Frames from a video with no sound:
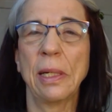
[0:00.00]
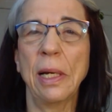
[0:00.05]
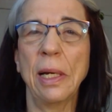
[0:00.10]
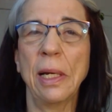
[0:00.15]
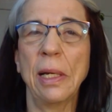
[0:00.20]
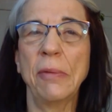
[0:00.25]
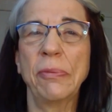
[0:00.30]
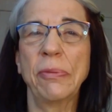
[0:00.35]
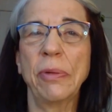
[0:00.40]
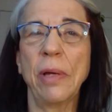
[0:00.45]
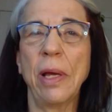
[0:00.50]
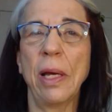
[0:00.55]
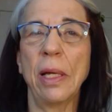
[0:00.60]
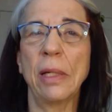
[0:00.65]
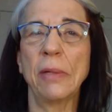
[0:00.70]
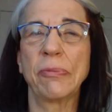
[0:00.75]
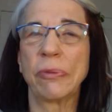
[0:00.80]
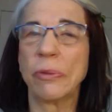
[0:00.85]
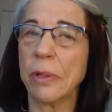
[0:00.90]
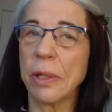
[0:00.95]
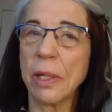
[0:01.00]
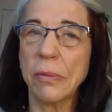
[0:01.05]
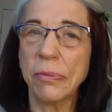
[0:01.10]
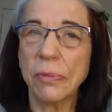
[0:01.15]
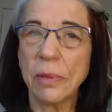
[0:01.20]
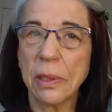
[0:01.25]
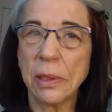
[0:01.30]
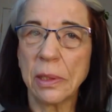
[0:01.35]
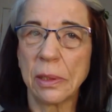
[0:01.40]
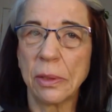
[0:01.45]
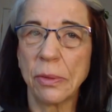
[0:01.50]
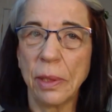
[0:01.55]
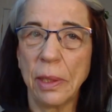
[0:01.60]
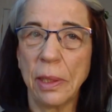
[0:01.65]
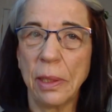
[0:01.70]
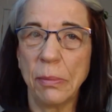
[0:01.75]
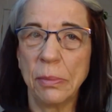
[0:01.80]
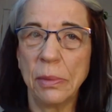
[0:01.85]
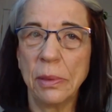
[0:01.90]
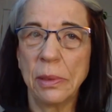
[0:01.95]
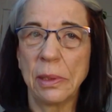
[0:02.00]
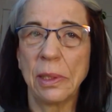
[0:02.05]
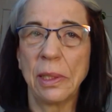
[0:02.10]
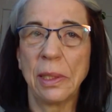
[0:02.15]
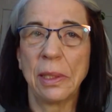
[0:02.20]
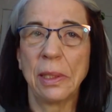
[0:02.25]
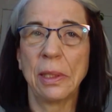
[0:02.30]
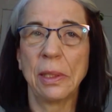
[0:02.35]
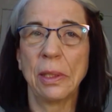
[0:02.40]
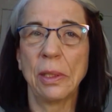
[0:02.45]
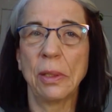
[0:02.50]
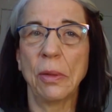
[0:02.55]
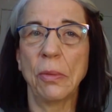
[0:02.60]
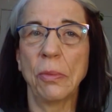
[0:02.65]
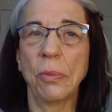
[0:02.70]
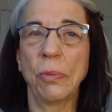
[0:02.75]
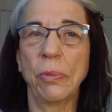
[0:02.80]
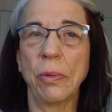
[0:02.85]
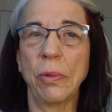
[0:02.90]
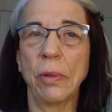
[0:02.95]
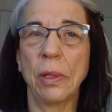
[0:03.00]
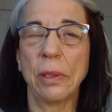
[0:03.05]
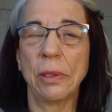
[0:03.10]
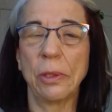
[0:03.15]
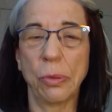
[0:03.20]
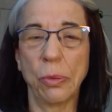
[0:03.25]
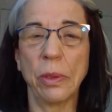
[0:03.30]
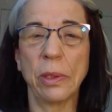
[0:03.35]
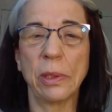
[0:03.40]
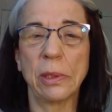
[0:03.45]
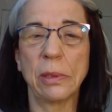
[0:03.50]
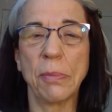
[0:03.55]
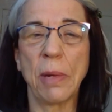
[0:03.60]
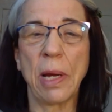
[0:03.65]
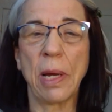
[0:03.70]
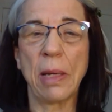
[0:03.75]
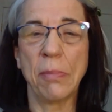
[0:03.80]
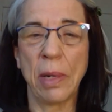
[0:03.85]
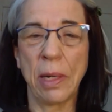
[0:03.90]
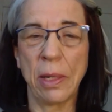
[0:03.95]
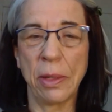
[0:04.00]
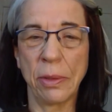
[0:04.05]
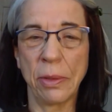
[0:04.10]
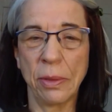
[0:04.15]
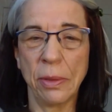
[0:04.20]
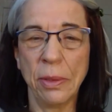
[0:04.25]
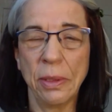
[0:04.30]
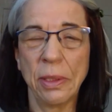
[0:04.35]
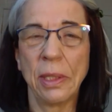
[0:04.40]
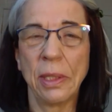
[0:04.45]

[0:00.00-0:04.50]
I've had forgiveness dreams towards my mother.